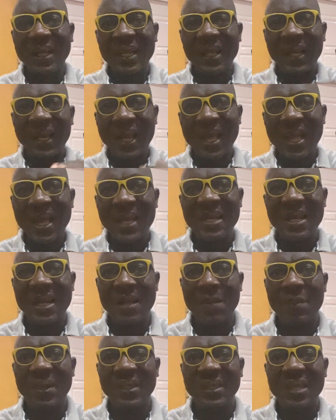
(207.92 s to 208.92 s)
a ladder,
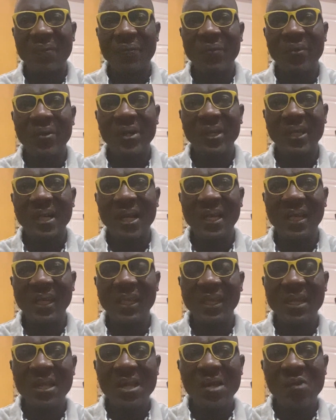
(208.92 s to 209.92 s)

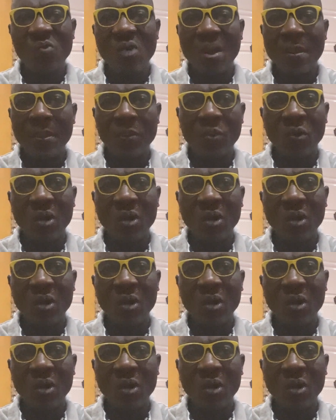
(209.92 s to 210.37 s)
metaphorically, where people